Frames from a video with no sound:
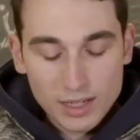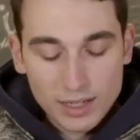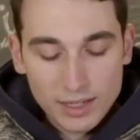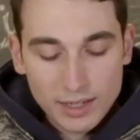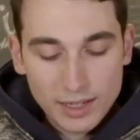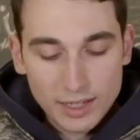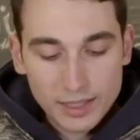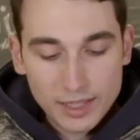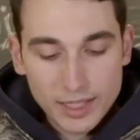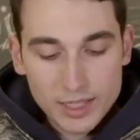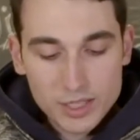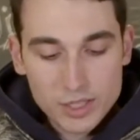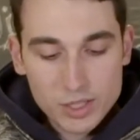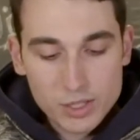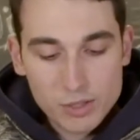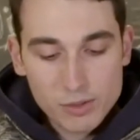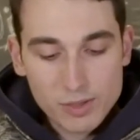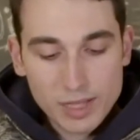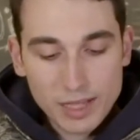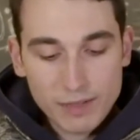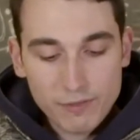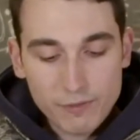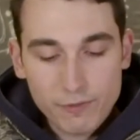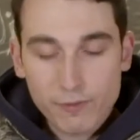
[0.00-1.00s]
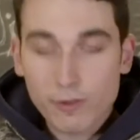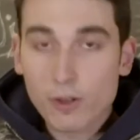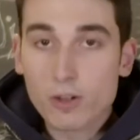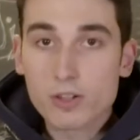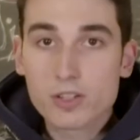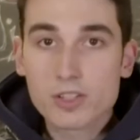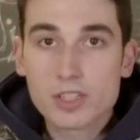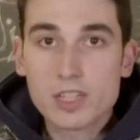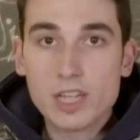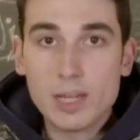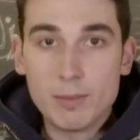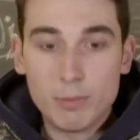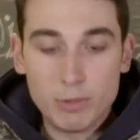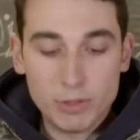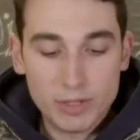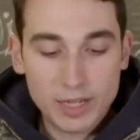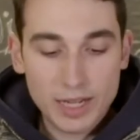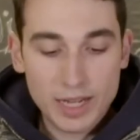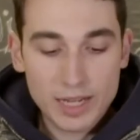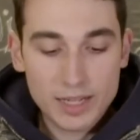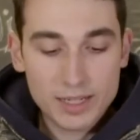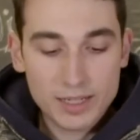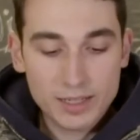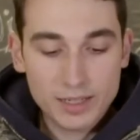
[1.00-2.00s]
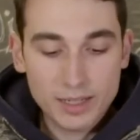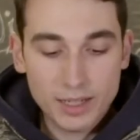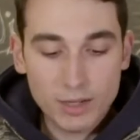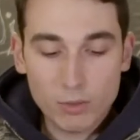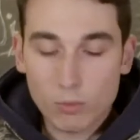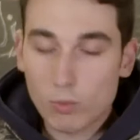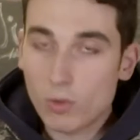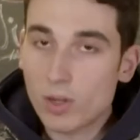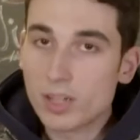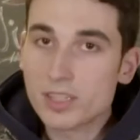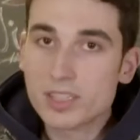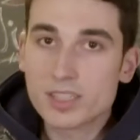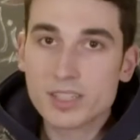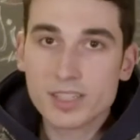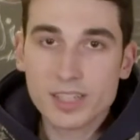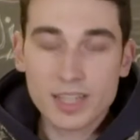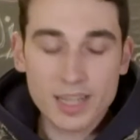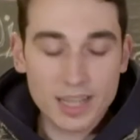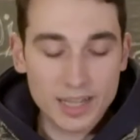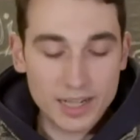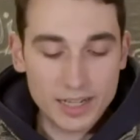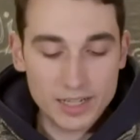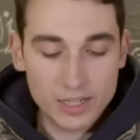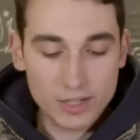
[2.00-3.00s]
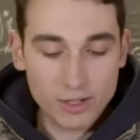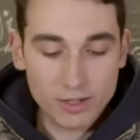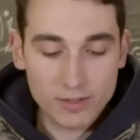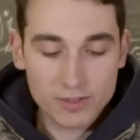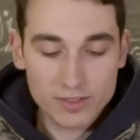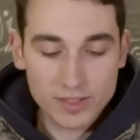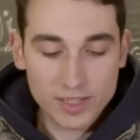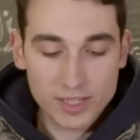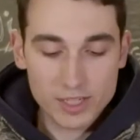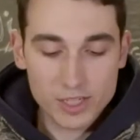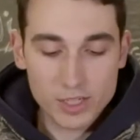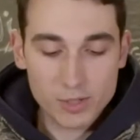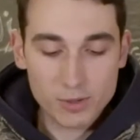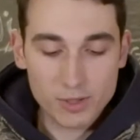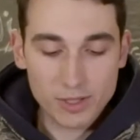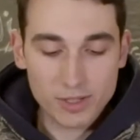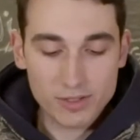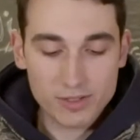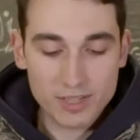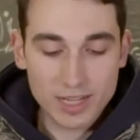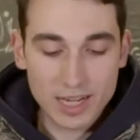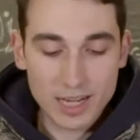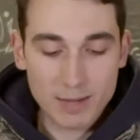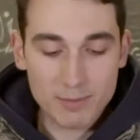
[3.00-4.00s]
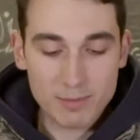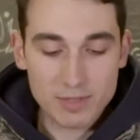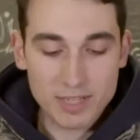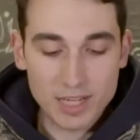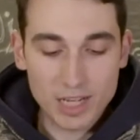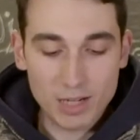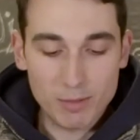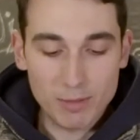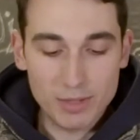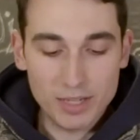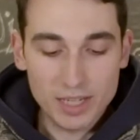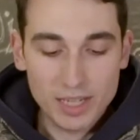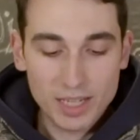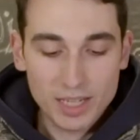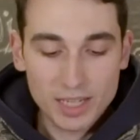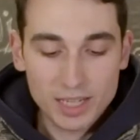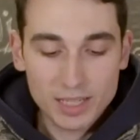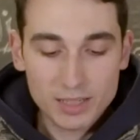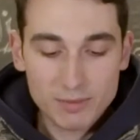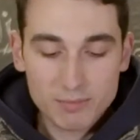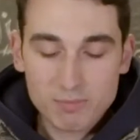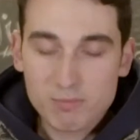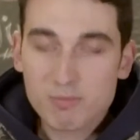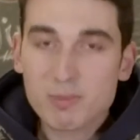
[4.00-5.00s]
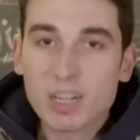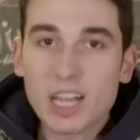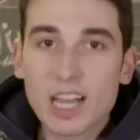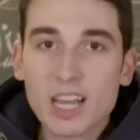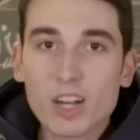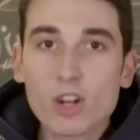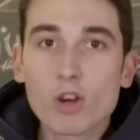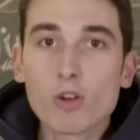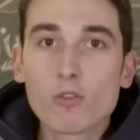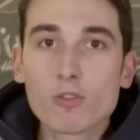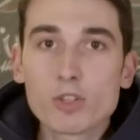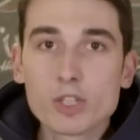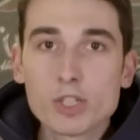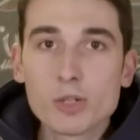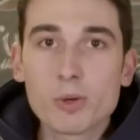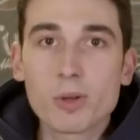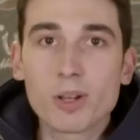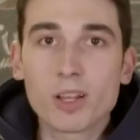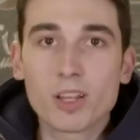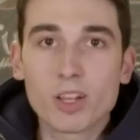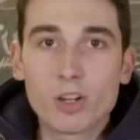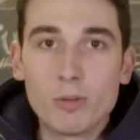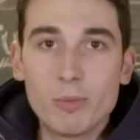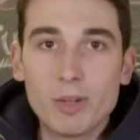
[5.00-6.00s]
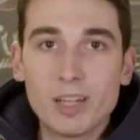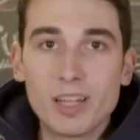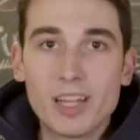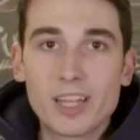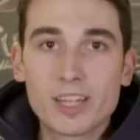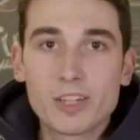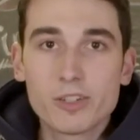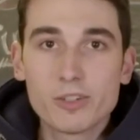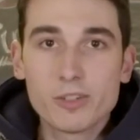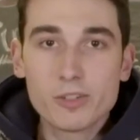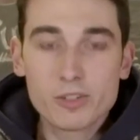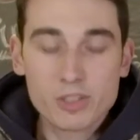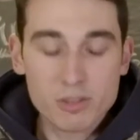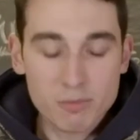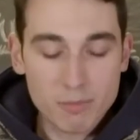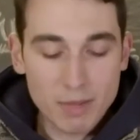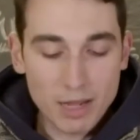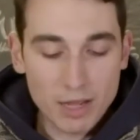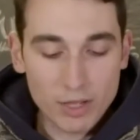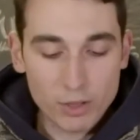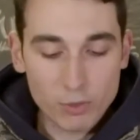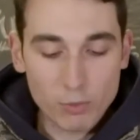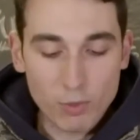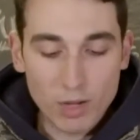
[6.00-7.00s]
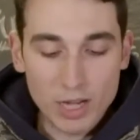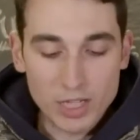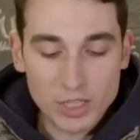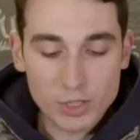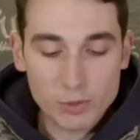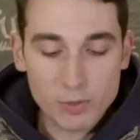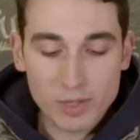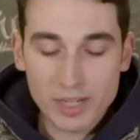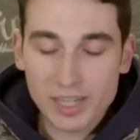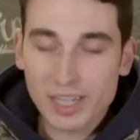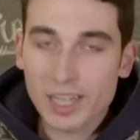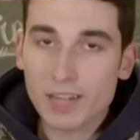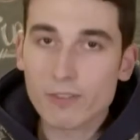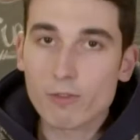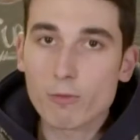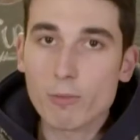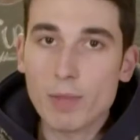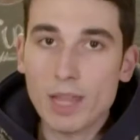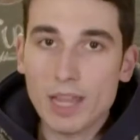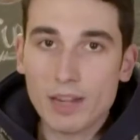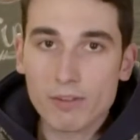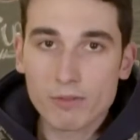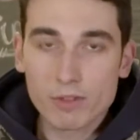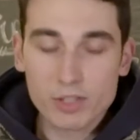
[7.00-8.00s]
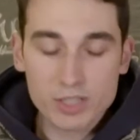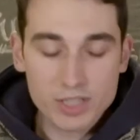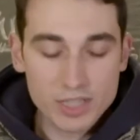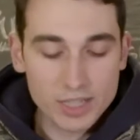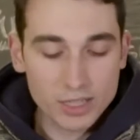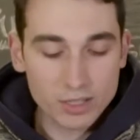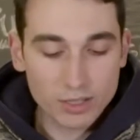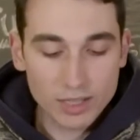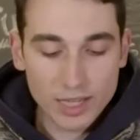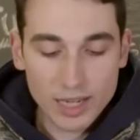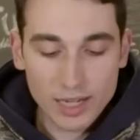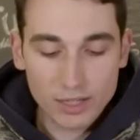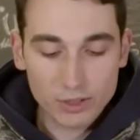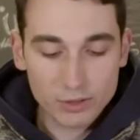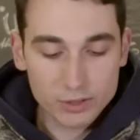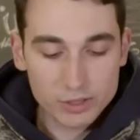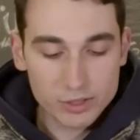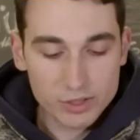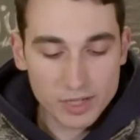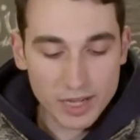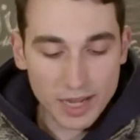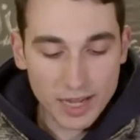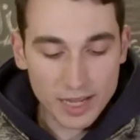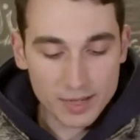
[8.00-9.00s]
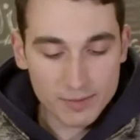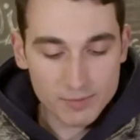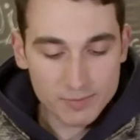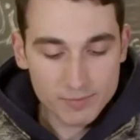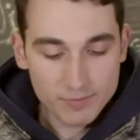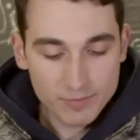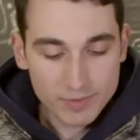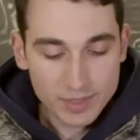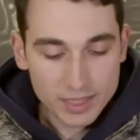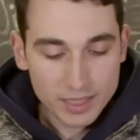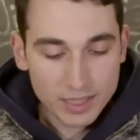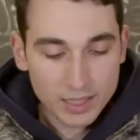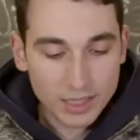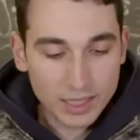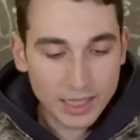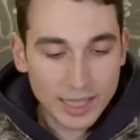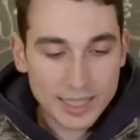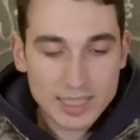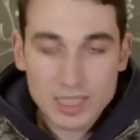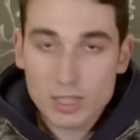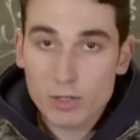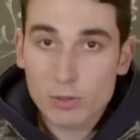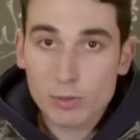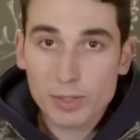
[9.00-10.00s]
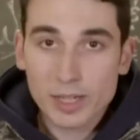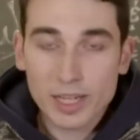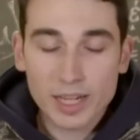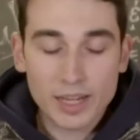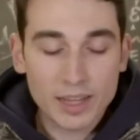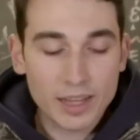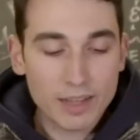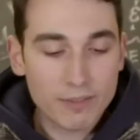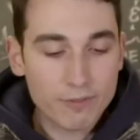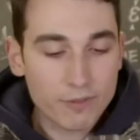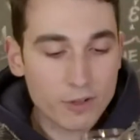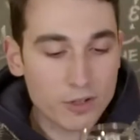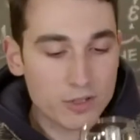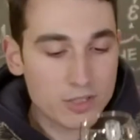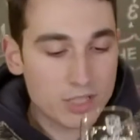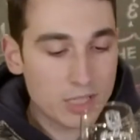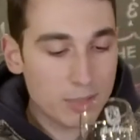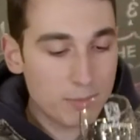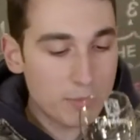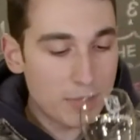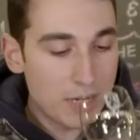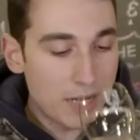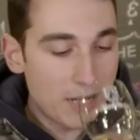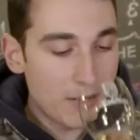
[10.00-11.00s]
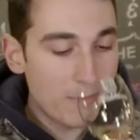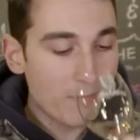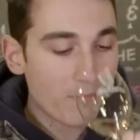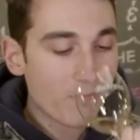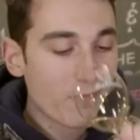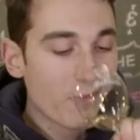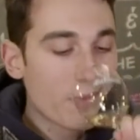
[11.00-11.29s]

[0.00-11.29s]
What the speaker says: and let's do that first sip, okay? And once again, I know I've said it 2 other times now, but kind of overdo it a little bit, like you're using mouthwash. You want to get it from every single angle you can. And let's see what we get on that first sip here.